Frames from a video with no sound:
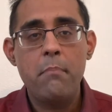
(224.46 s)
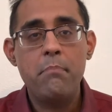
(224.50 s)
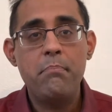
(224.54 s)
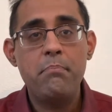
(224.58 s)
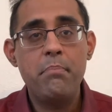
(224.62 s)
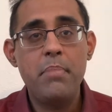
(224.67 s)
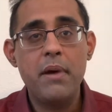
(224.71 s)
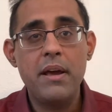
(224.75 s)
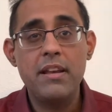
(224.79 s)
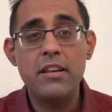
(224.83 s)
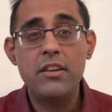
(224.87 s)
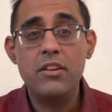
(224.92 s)

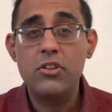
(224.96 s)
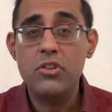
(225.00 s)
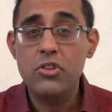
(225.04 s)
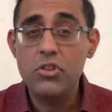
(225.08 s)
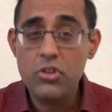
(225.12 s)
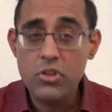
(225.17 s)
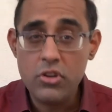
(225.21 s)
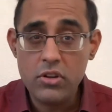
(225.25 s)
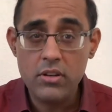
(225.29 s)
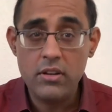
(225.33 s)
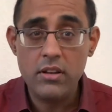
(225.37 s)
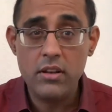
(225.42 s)
but
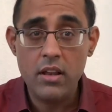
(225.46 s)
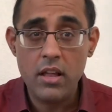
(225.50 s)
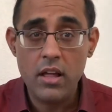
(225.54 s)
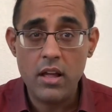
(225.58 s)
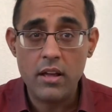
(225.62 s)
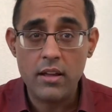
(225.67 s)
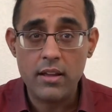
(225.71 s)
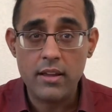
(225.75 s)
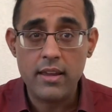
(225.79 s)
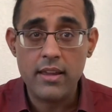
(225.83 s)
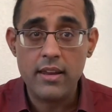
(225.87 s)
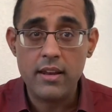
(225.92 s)
good
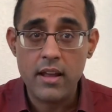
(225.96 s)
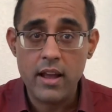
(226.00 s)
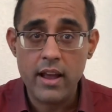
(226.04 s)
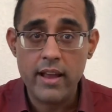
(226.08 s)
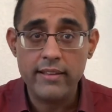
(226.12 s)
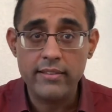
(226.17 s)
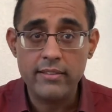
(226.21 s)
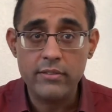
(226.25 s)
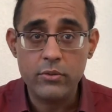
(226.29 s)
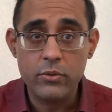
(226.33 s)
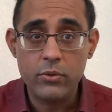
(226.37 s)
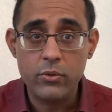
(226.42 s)
luck in high
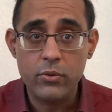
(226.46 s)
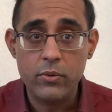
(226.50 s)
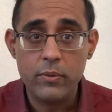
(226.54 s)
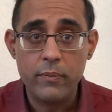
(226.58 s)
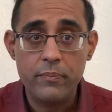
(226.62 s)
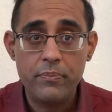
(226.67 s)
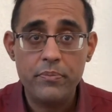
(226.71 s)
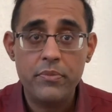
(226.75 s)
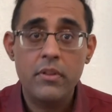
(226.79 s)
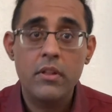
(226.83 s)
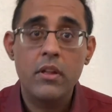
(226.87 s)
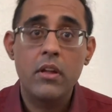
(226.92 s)
school,
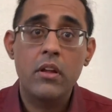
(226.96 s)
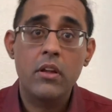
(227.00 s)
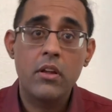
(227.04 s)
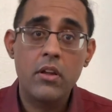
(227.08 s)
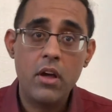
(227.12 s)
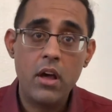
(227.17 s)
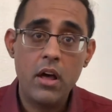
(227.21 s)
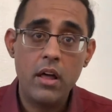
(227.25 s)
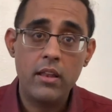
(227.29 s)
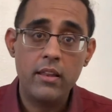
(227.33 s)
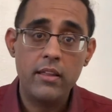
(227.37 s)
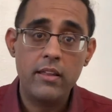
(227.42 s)

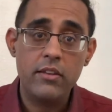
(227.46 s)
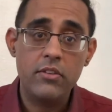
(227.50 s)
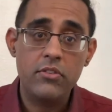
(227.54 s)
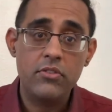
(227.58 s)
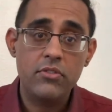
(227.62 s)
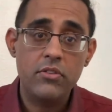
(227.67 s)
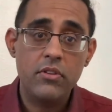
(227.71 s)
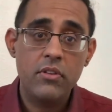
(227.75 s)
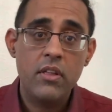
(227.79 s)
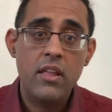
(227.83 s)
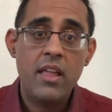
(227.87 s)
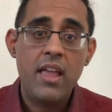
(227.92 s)

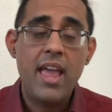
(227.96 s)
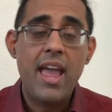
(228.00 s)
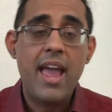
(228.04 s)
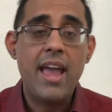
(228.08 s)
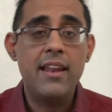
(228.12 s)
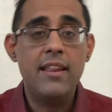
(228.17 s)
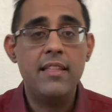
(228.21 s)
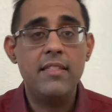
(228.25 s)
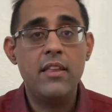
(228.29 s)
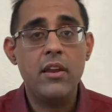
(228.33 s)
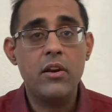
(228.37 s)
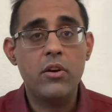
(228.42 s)
college, and
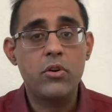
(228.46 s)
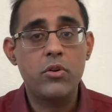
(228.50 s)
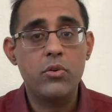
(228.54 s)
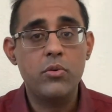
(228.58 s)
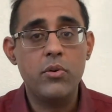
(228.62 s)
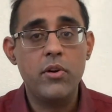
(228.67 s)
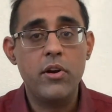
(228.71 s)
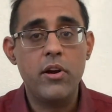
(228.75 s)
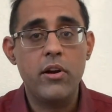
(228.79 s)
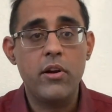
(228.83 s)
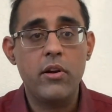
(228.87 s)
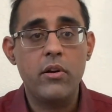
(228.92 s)
in their
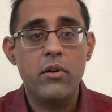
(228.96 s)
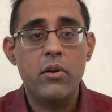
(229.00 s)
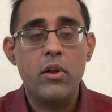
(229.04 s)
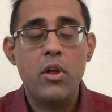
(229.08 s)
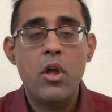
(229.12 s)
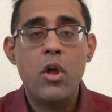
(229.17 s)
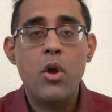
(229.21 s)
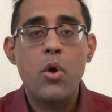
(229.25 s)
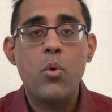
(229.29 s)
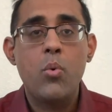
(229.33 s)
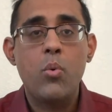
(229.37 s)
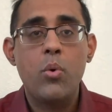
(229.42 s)
career,
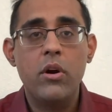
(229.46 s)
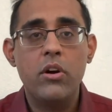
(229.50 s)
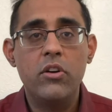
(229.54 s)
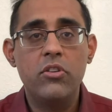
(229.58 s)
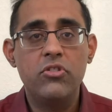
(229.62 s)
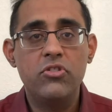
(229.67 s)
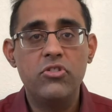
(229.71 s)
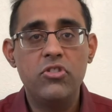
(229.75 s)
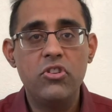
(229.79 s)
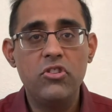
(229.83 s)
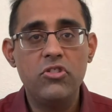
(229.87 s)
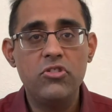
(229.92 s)
where
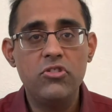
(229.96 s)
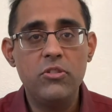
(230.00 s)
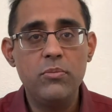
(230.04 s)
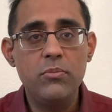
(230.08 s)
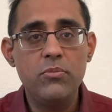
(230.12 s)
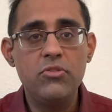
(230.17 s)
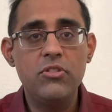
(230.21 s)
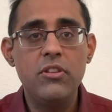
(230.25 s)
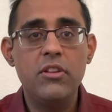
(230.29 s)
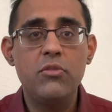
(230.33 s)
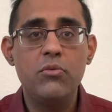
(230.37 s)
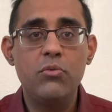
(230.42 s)

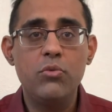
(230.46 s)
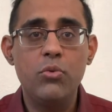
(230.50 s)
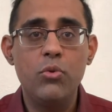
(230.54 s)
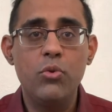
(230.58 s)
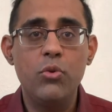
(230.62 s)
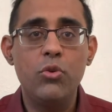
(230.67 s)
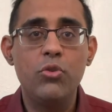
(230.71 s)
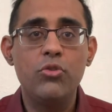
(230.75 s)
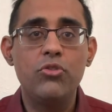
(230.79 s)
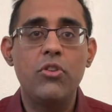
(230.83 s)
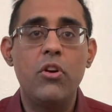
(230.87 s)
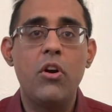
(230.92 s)
systems and
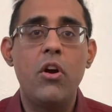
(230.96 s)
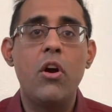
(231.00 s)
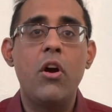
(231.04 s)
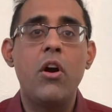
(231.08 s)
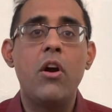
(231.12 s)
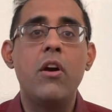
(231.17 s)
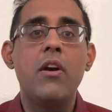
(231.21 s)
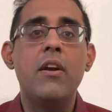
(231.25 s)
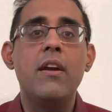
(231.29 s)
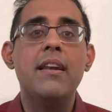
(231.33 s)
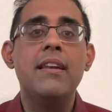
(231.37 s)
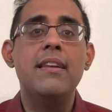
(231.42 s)
rules
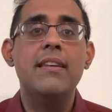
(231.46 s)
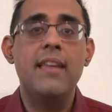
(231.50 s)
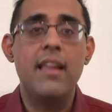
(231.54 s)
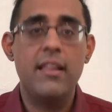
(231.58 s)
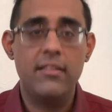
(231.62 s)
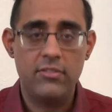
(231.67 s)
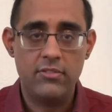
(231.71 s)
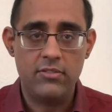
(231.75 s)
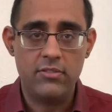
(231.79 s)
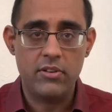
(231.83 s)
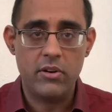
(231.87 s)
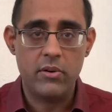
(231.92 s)
are
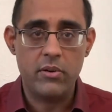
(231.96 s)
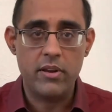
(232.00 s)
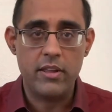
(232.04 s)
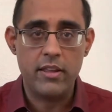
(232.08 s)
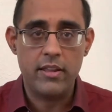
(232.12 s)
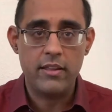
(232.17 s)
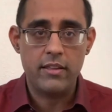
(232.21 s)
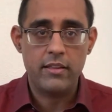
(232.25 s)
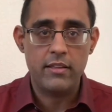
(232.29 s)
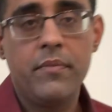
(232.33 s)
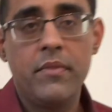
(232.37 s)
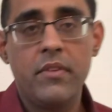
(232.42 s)
necessary.
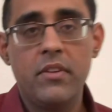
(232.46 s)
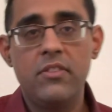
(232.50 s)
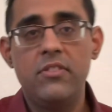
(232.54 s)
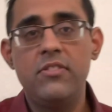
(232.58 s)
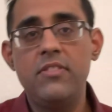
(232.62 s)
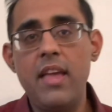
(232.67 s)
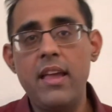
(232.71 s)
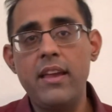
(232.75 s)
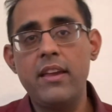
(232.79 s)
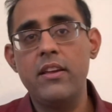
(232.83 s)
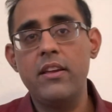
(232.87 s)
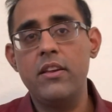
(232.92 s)

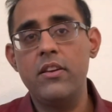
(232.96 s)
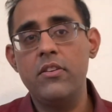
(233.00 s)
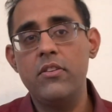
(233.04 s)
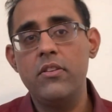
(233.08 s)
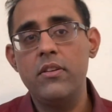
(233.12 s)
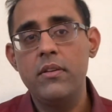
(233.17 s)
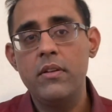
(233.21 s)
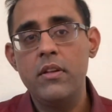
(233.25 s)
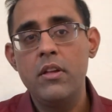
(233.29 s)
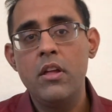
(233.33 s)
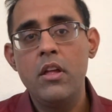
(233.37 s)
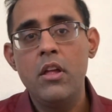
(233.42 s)
Second,
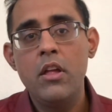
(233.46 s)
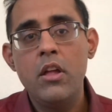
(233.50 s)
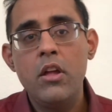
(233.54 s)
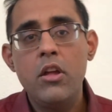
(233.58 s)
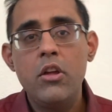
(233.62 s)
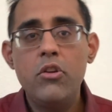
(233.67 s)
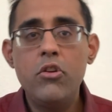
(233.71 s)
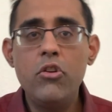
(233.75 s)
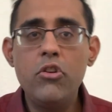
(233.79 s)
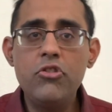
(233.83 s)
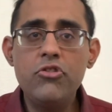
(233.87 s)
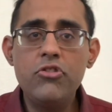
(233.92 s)

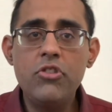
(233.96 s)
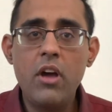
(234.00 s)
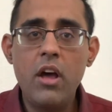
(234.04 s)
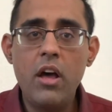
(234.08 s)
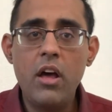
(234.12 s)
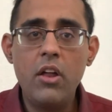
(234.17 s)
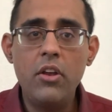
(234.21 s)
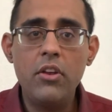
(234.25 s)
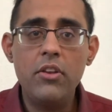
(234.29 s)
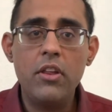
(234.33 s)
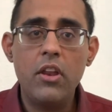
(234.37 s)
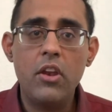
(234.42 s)
your
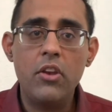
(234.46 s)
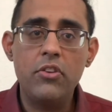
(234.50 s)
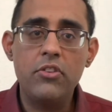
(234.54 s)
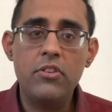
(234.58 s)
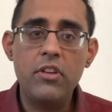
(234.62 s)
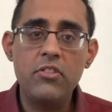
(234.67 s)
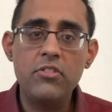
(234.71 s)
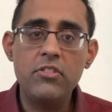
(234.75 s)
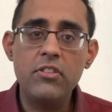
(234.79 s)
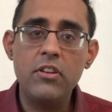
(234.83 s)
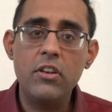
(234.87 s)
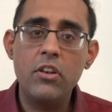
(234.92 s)
child
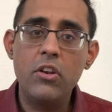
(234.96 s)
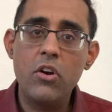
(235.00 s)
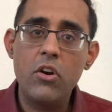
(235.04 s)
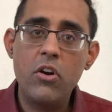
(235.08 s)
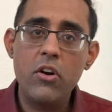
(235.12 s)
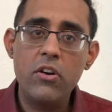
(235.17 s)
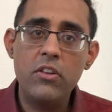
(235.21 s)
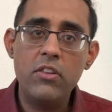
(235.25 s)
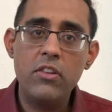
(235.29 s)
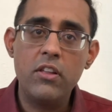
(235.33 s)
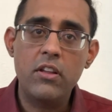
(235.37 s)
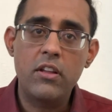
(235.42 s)
doesn't
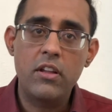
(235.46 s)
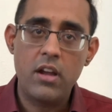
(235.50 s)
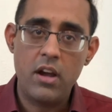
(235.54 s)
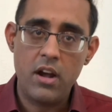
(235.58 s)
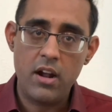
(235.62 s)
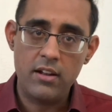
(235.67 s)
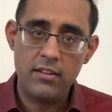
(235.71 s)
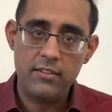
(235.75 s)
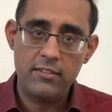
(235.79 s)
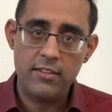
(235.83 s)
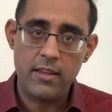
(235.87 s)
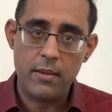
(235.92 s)
learn the
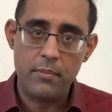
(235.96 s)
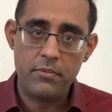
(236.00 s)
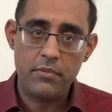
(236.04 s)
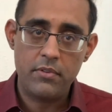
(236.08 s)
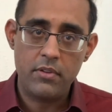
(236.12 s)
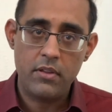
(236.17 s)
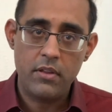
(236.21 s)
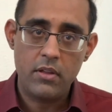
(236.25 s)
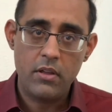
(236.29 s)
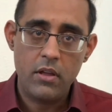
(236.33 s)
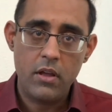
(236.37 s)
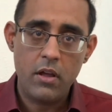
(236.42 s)
concept
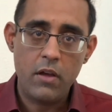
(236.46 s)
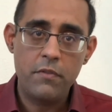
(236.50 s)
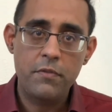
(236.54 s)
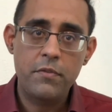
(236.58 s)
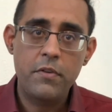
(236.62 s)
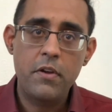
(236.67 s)
of